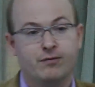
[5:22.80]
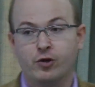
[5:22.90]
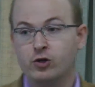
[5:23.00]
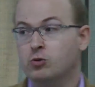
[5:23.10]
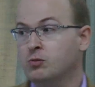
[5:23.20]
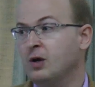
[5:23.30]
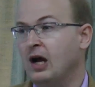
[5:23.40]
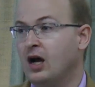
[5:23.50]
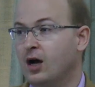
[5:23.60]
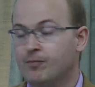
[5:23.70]
for you,
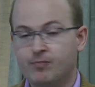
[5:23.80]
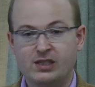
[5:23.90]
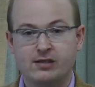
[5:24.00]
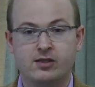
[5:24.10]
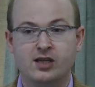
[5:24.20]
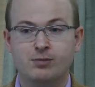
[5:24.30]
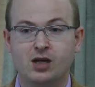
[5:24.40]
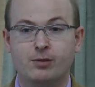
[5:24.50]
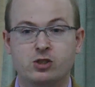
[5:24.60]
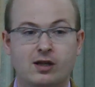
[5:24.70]
but at the same
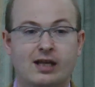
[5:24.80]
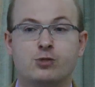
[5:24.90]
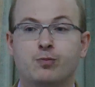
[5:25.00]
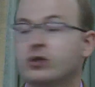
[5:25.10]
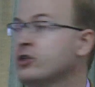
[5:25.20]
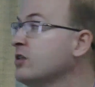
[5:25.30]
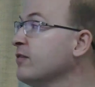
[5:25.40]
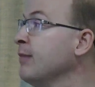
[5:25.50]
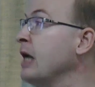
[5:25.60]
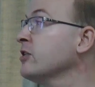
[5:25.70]
time it's a less
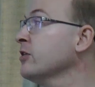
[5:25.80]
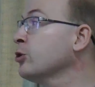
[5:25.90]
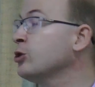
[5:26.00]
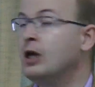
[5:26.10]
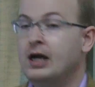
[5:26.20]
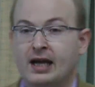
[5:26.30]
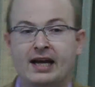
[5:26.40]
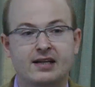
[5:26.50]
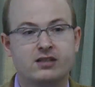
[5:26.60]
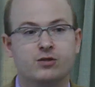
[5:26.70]
positive message,
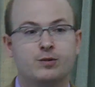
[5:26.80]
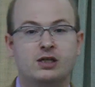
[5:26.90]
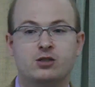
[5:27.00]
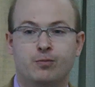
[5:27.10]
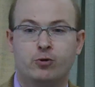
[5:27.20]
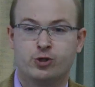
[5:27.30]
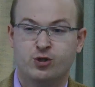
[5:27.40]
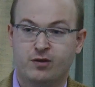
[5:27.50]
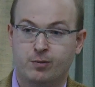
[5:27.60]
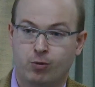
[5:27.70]
and that's that the poorest
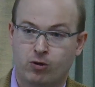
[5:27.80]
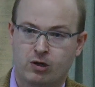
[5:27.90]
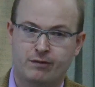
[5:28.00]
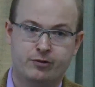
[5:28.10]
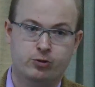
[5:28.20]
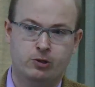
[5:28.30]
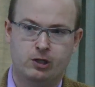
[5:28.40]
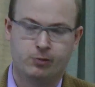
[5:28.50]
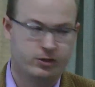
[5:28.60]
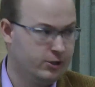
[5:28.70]
of the poor often do
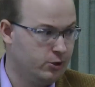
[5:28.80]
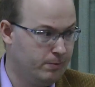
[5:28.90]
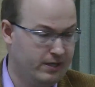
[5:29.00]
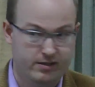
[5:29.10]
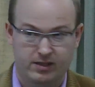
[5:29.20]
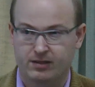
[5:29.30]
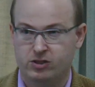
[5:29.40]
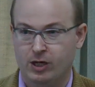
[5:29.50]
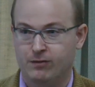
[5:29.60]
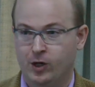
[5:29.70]
not participate in
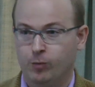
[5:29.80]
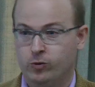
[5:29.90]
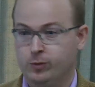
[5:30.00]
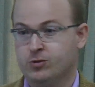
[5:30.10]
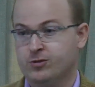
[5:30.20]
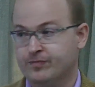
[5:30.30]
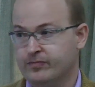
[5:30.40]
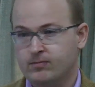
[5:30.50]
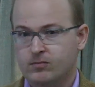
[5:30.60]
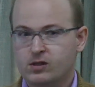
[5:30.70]
self-help groups.
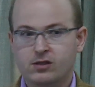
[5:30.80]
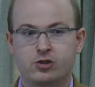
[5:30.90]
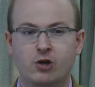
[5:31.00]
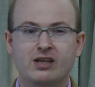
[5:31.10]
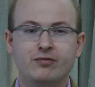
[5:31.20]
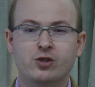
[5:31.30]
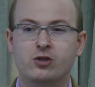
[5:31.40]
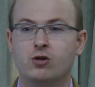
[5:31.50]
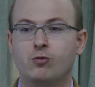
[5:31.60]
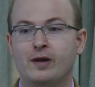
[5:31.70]
So even
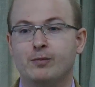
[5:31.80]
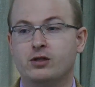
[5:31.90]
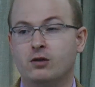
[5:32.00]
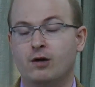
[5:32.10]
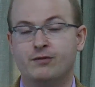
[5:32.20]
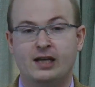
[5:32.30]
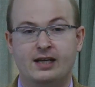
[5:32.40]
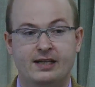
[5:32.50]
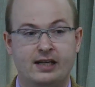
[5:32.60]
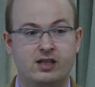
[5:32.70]
though women
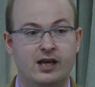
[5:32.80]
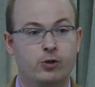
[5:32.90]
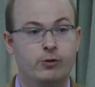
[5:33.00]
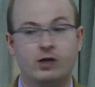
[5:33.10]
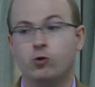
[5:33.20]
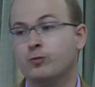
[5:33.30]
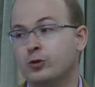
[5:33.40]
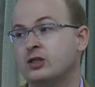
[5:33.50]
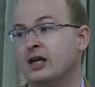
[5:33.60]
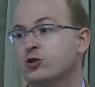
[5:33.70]
in that category could
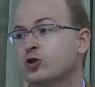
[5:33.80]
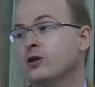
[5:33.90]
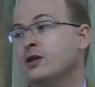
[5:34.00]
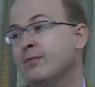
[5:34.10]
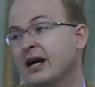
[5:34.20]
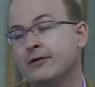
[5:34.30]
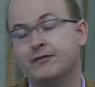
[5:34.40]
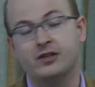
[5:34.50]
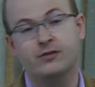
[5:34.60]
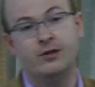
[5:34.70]
potentially
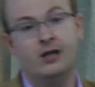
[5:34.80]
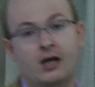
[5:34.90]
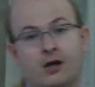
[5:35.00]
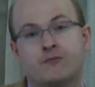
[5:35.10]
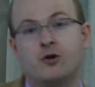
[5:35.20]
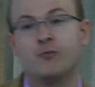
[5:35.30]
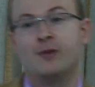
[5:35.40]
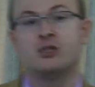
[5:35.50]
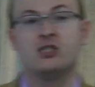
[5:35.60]
benefit from women's